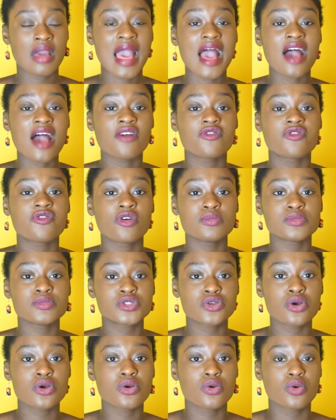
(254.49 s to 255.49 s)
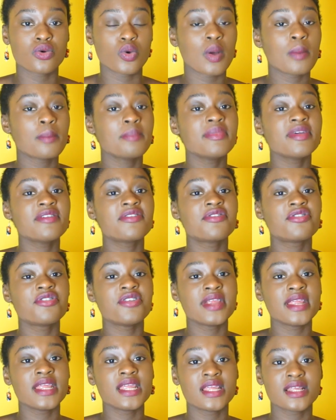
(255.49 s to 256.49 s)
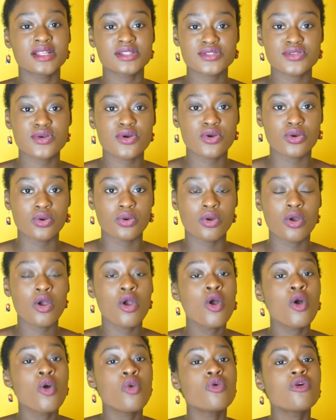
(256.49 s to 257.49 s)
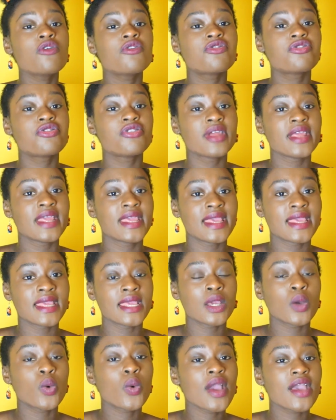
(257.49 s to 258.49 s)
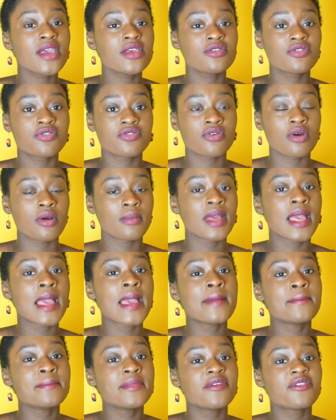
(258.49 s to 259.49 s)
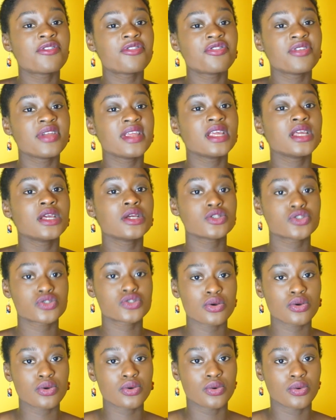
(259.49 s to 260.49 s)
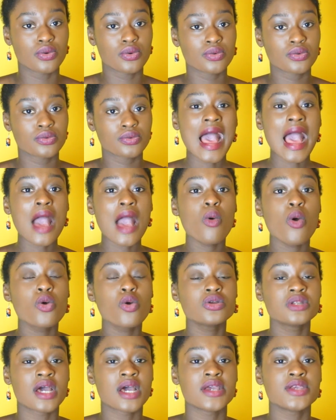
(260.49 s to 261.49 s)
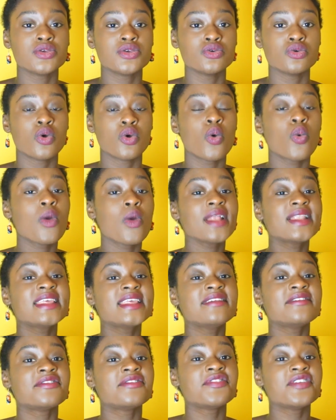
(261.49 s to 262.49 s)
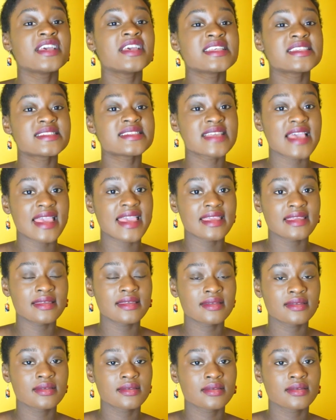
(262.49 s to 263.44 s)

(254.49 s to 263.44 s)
I'm from Togo. Me free Togo. Wufrihin. Where are you from? Me free Togo. How old are you? Where do you feel saying?